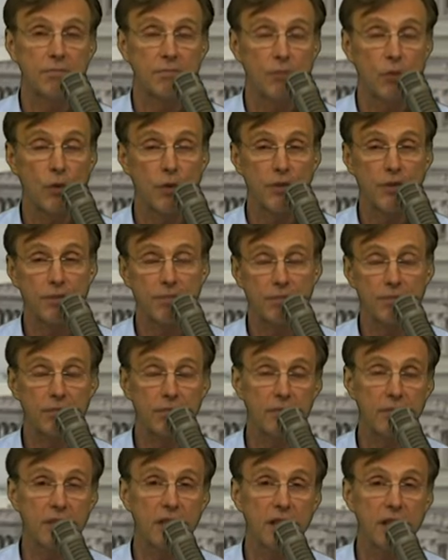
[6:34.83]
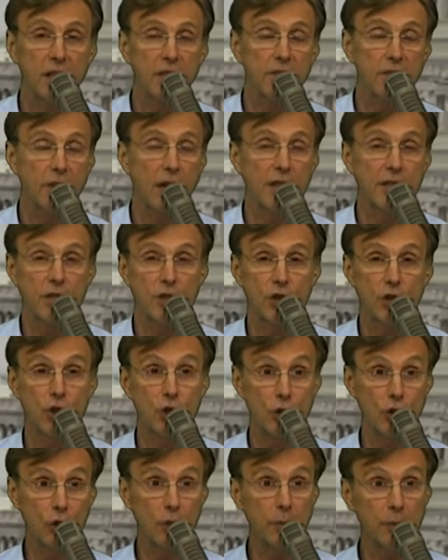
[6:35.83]
we're thinking rather
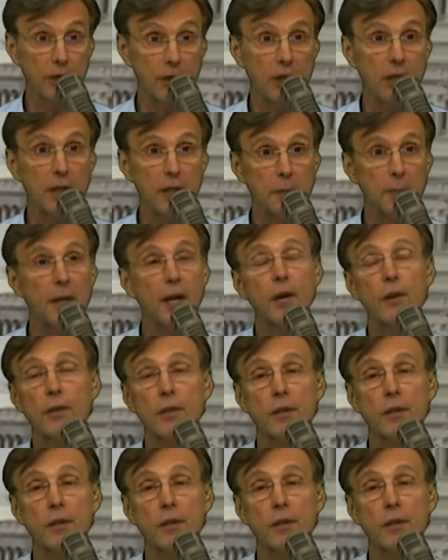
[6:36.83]
stupidly about